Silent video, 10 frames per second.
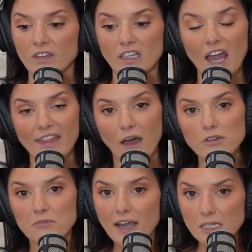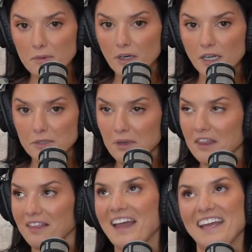yeah, that was my experience
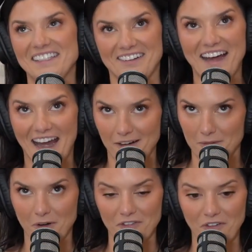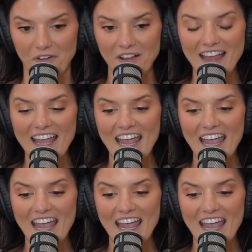with laser hair removal.